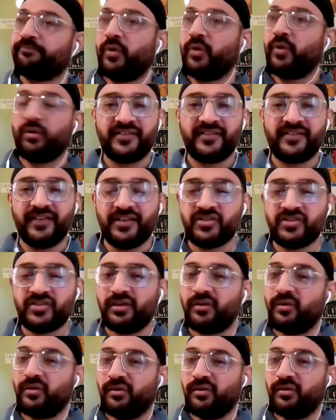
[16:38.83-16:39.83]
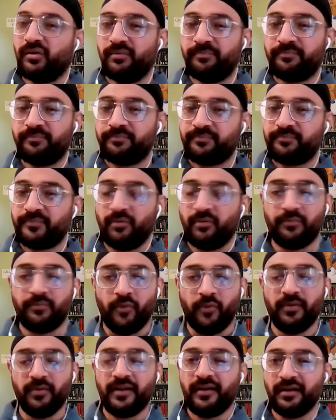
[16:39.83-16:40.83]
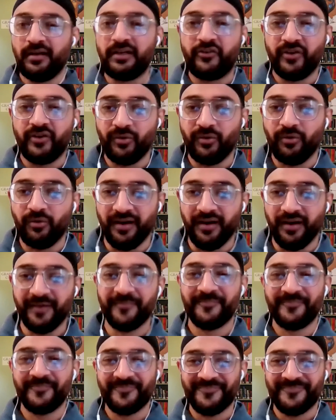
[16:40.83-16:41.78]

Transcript: organization or pro- probably country you are.